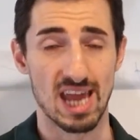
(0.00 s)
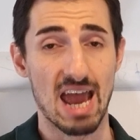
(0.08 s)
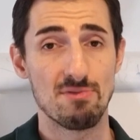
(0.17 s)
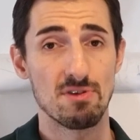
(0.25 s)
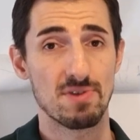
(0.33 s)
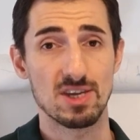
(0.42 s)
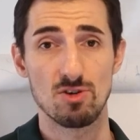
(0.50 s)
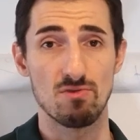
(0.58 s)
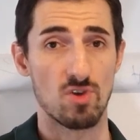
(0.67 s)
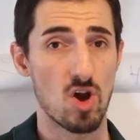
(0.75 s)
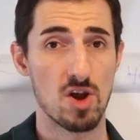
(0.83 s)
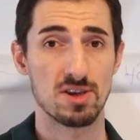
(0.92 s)
Everything
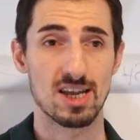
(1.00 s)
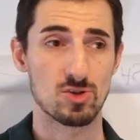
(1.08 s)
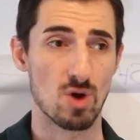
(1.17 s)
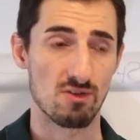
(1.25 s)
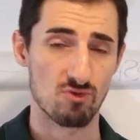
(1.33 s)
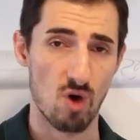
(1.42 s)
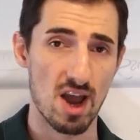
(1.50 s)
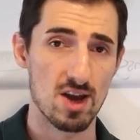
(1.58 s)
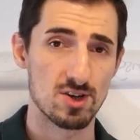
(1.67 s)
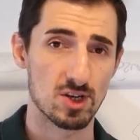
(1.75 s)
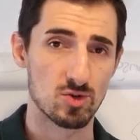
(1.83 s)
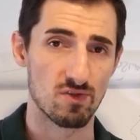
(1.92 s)
you've learned, that you have
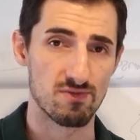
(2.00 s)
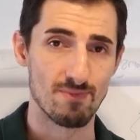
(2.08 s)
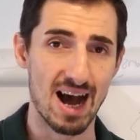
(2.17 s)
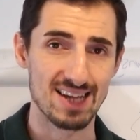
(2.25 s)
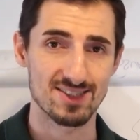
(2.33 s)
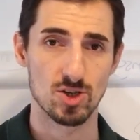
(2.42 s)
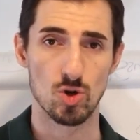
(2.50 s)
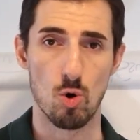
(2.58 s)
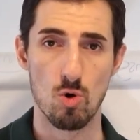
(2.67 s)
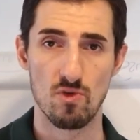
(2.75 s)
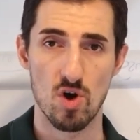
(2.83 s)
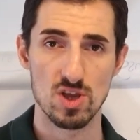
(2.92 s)
acquired, that you've mastered
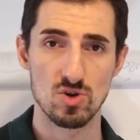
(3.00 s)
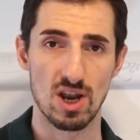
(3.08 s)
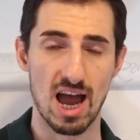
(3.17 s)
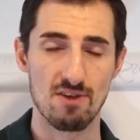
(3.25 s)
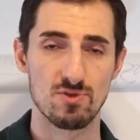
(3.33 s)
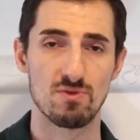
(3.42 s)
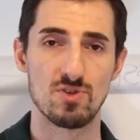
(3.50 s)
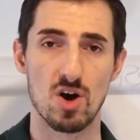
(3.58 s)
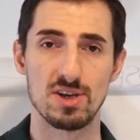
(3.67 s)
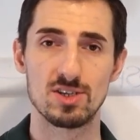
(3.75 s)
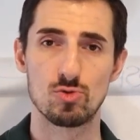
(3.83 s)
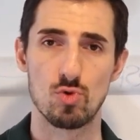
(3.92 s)
over in your life, you've
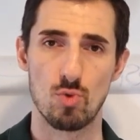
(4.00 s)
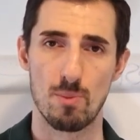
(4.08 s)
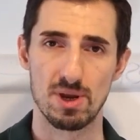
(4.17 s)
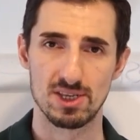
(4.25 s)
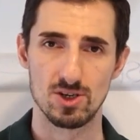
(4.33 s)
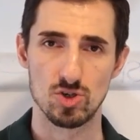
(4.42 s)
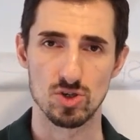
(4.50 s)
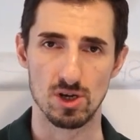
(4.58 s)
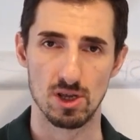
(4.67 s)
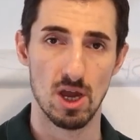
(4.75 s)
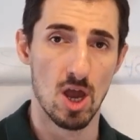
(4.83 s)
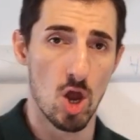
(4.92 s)
done it through repetition.